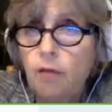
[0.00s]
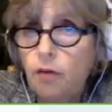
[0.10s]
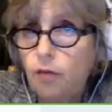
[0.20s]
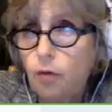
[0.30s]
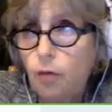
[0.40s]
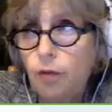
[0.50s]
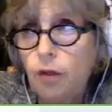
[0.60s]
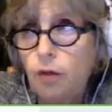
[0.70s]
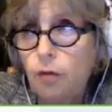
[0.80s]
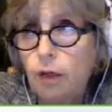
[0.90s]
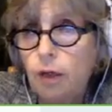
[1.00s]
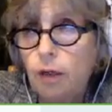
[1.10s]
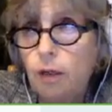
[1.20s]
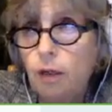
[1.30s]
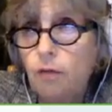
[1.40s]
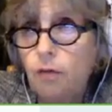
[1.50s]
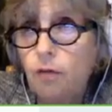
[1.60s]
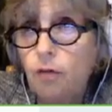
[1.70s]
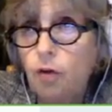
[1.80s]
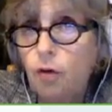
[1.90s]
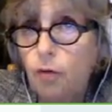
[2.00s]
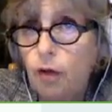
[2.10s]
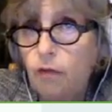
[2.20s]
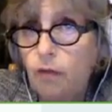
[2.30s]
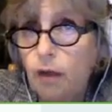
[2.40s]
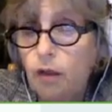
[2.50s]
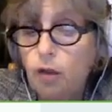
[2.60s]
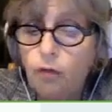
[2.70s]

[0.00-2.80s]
even if you don't think you need it, even if you're not craving it.